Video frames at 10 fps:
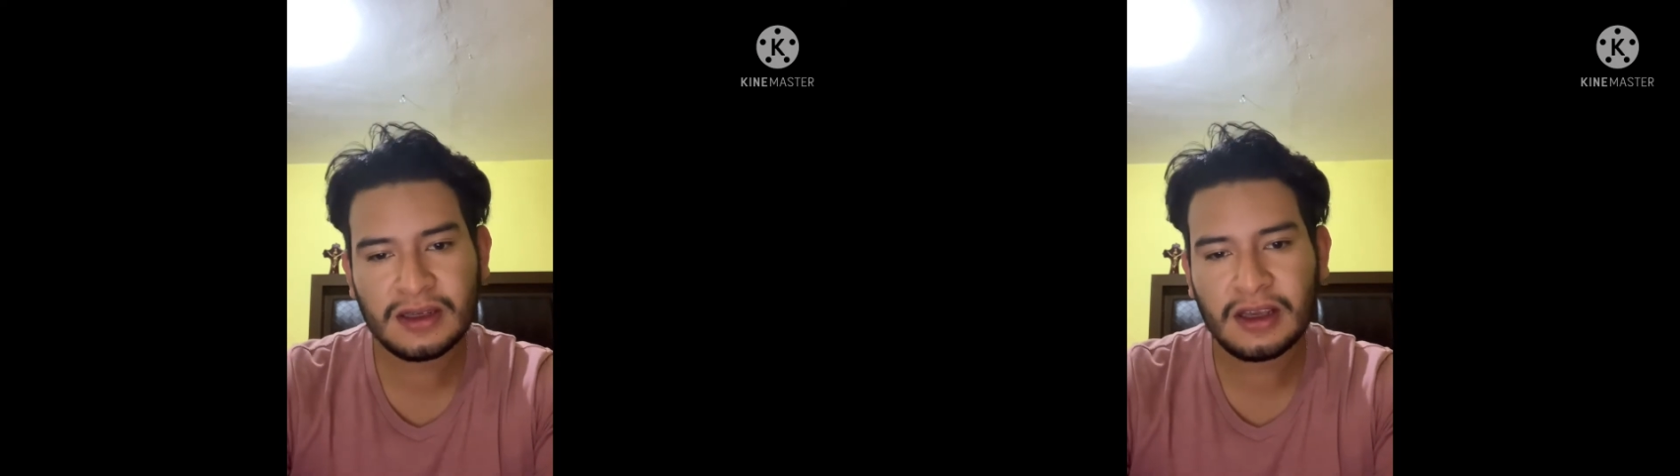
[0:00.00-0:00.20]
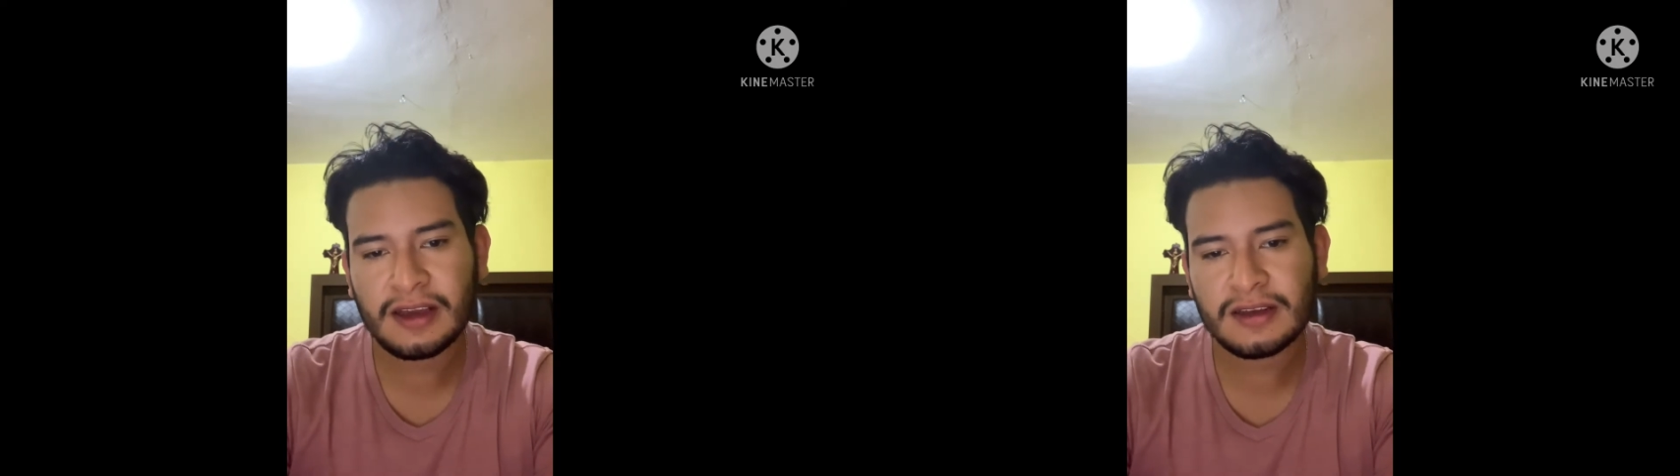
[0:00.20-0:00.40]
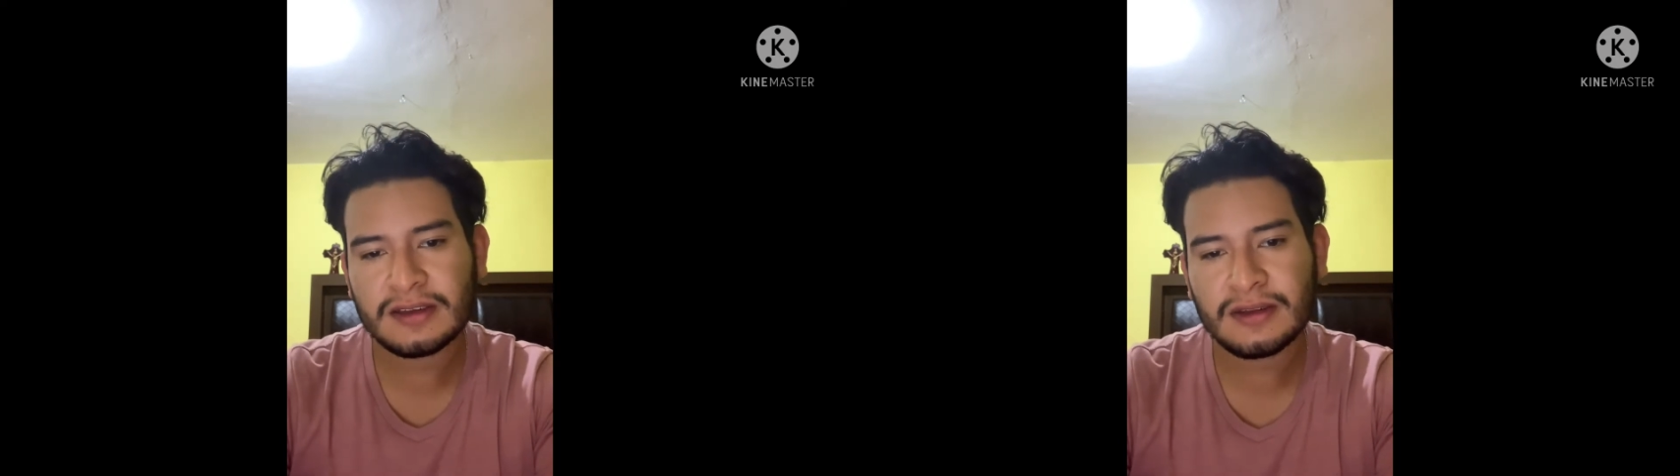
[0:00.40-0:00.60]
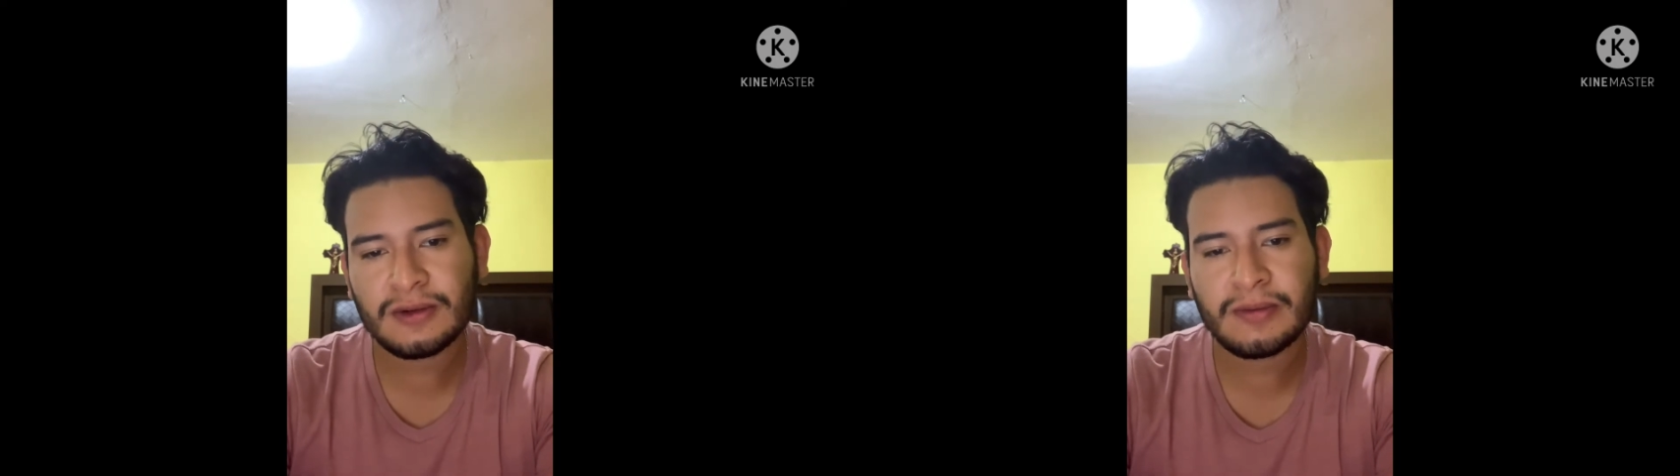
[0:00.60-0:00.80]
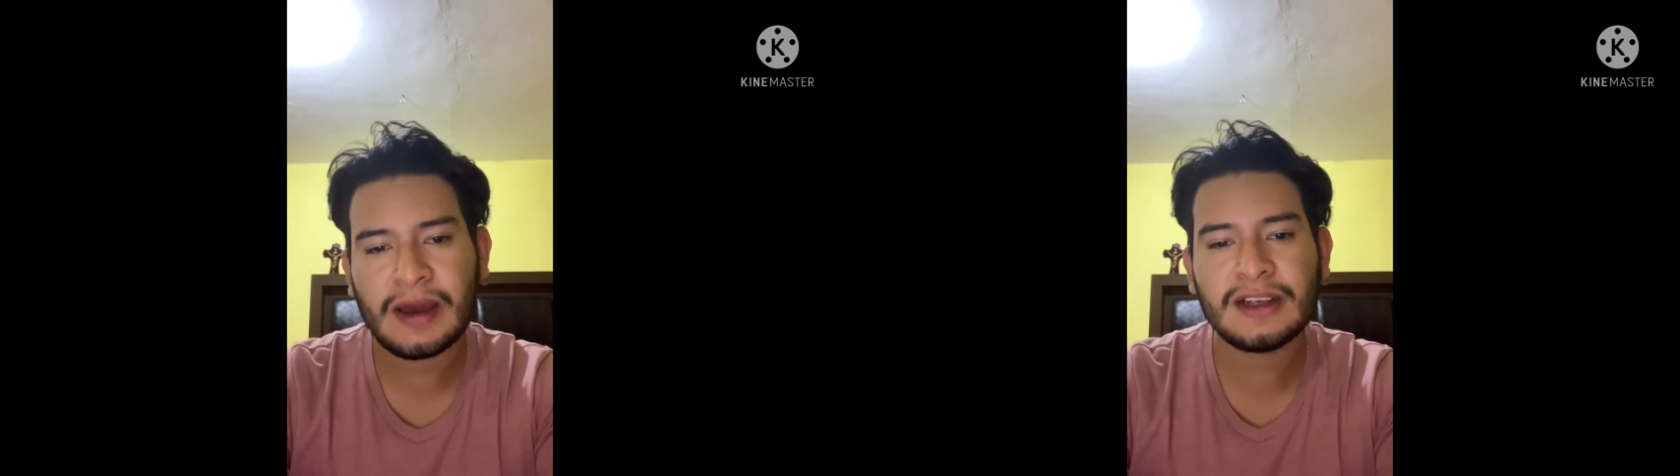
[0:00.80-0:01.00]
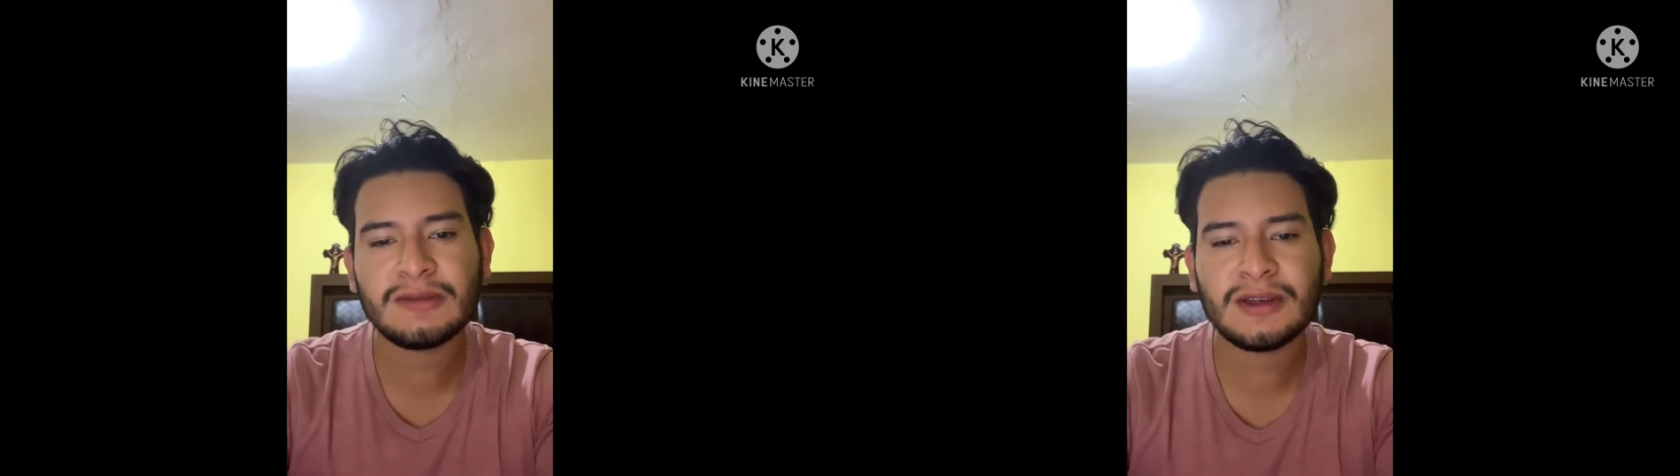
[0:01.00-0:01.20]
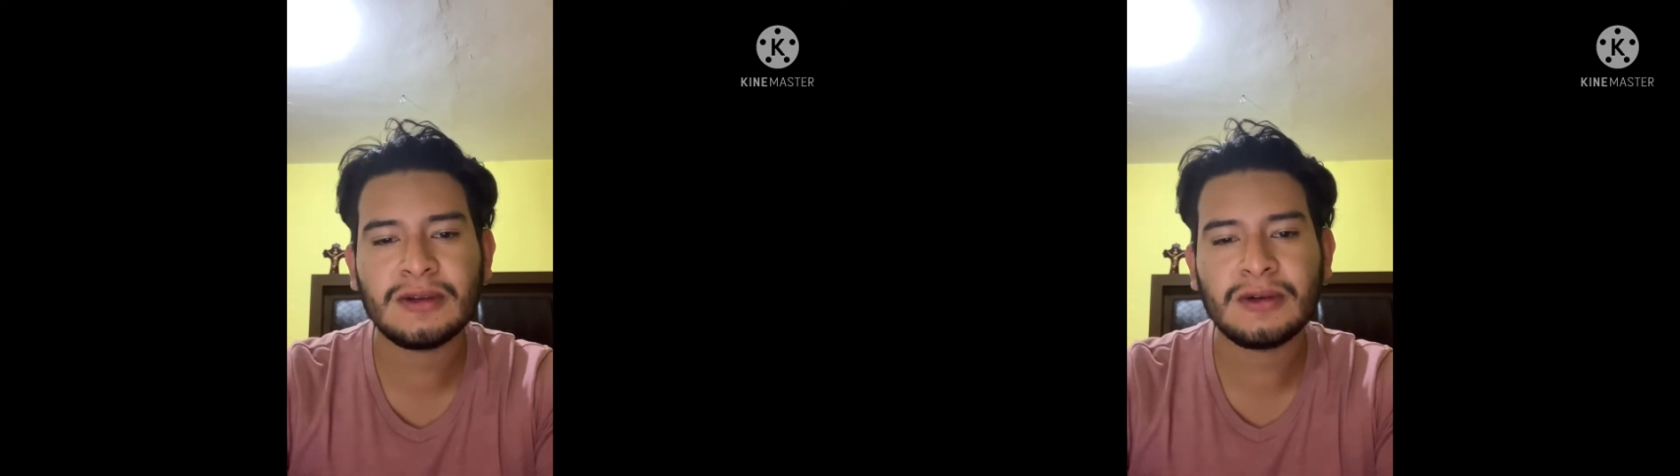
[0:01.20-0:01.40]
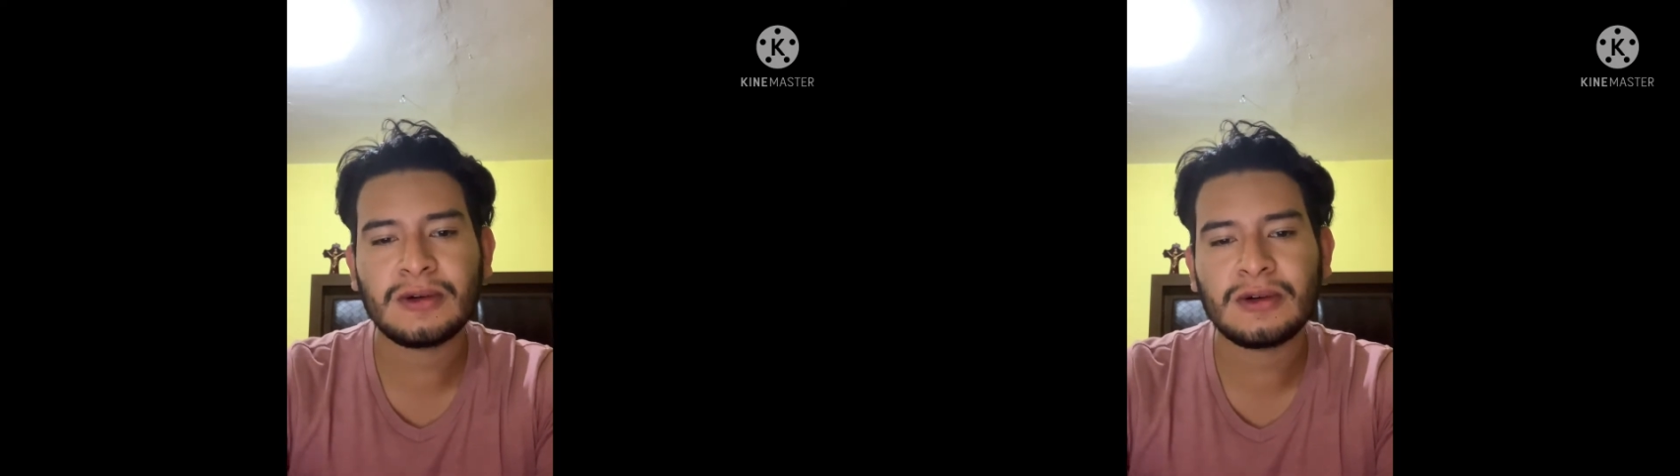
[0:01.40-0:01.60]
I guess the little
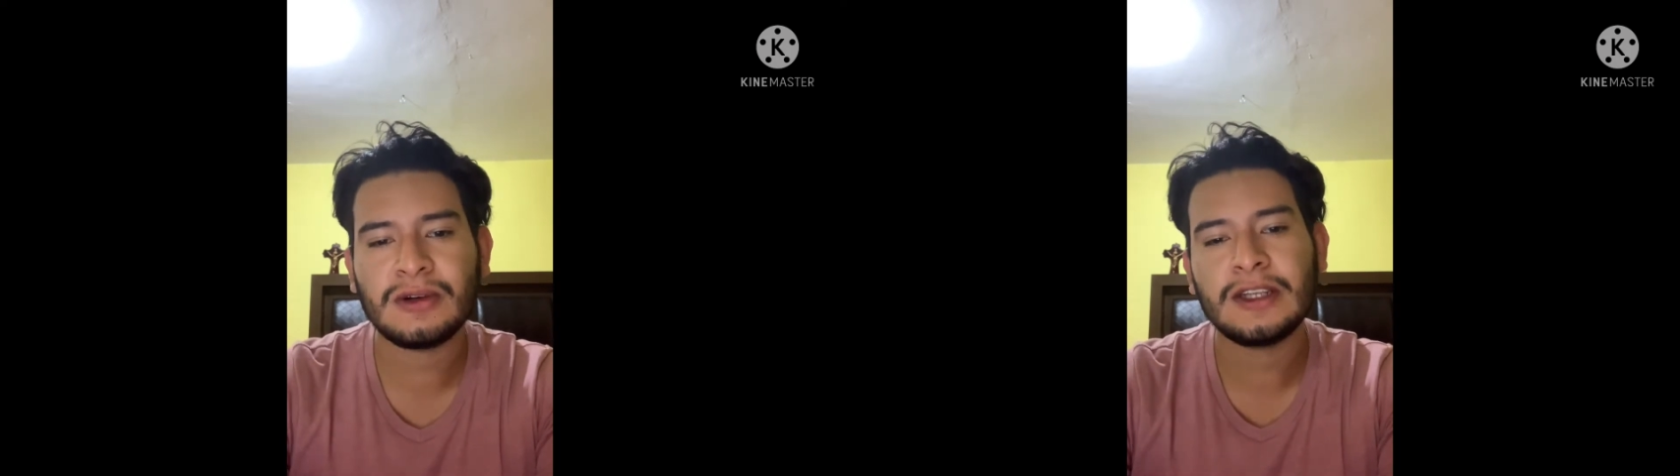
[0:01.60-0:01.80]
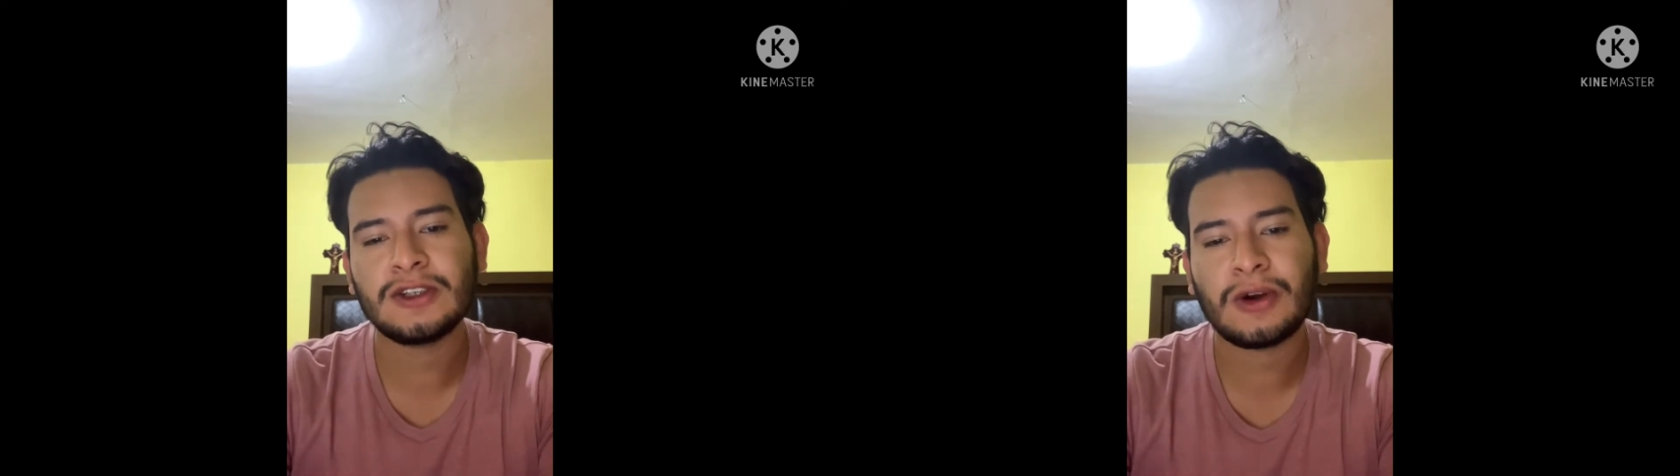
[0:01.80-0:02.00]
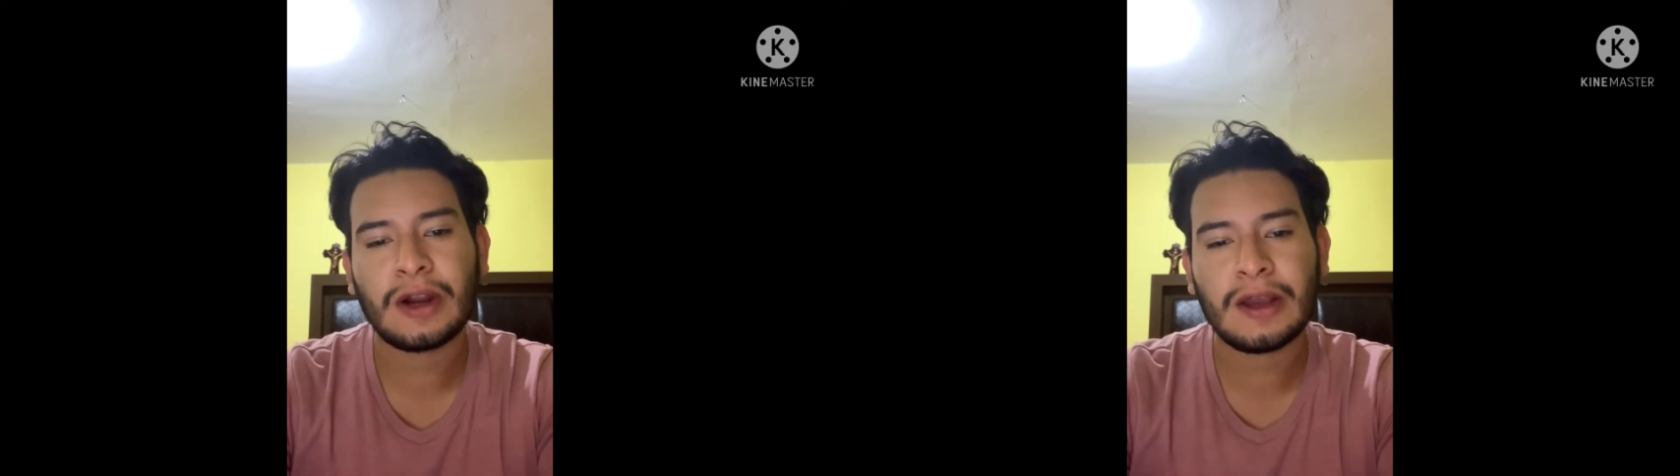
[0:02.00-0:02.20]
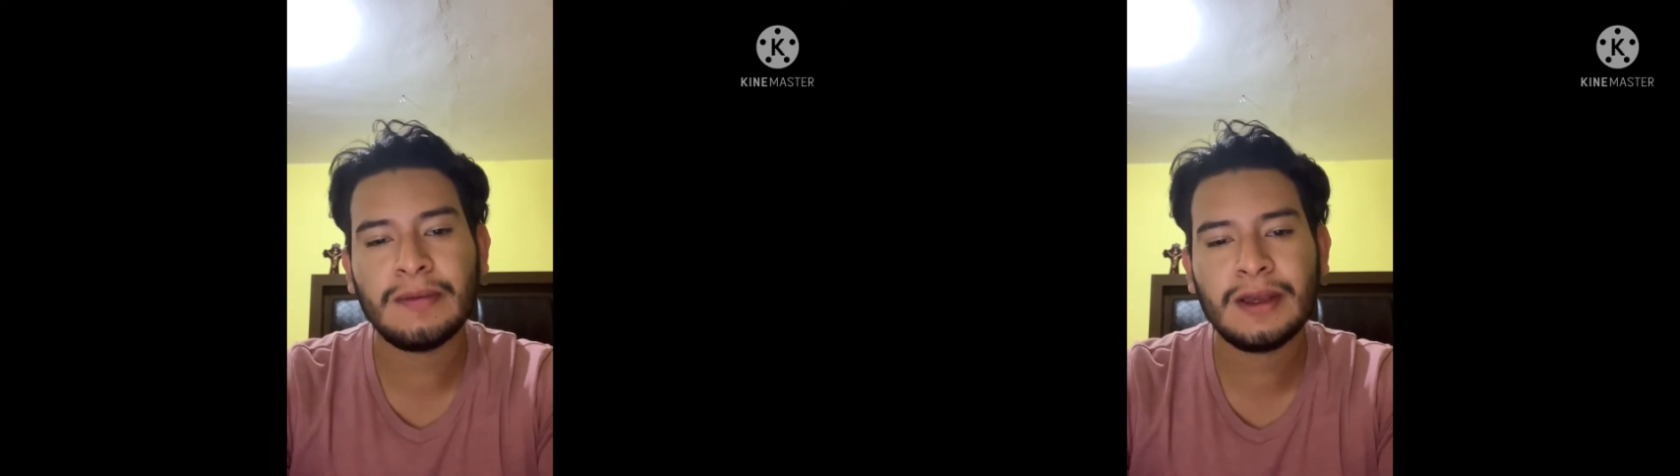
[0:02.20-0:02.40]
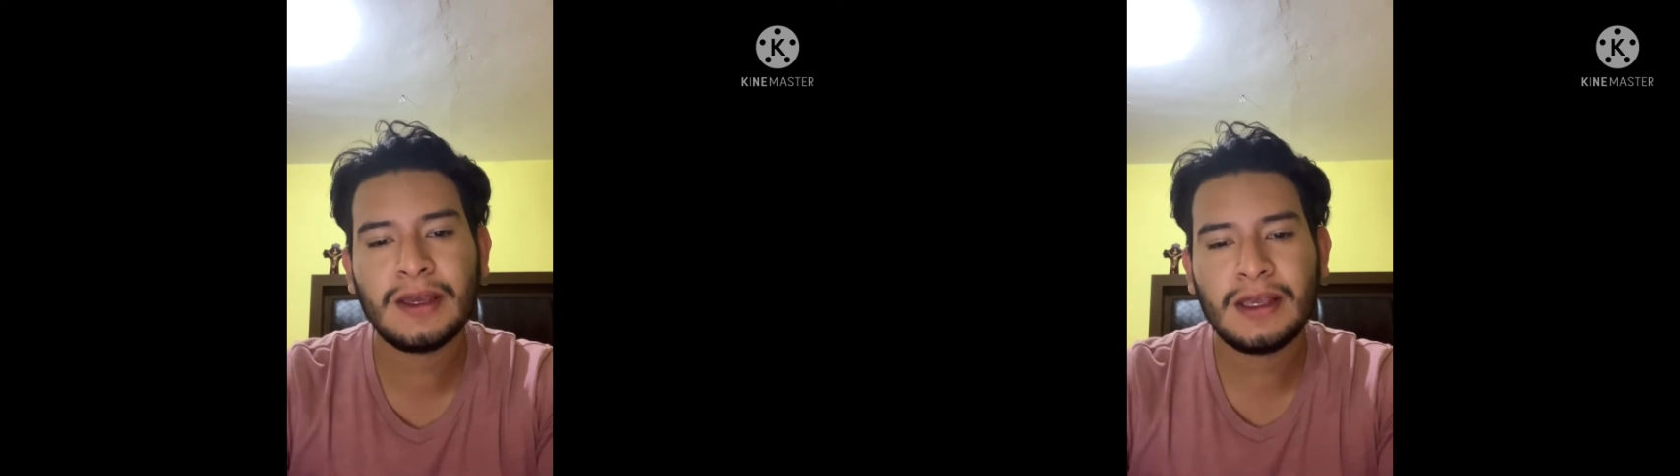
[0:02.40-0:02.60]
management or HRM.